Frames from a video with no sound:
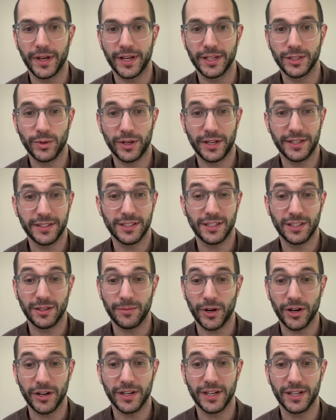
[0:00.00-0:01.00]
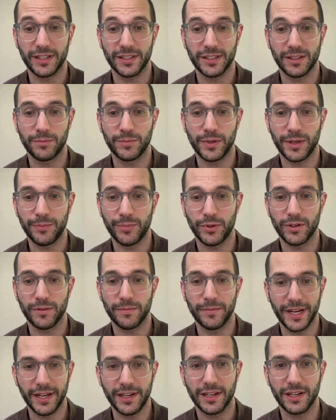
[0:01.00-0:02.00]
as well as in the market that people are
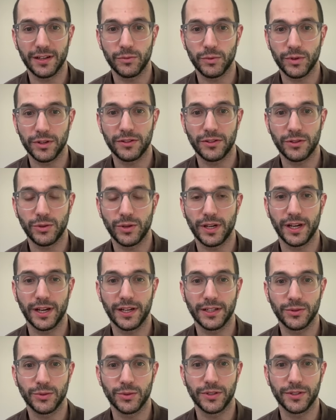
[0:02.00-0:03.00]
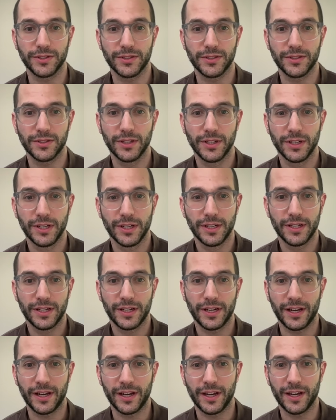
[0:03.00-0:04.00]
making with new AI tools.
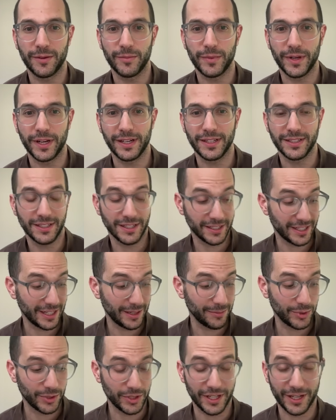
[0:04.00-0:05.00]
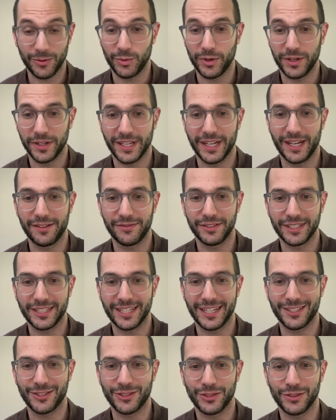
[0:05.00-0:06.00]
And as an example, like one of the alpha
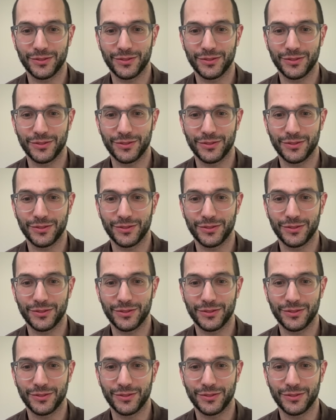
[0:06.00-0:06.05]
testers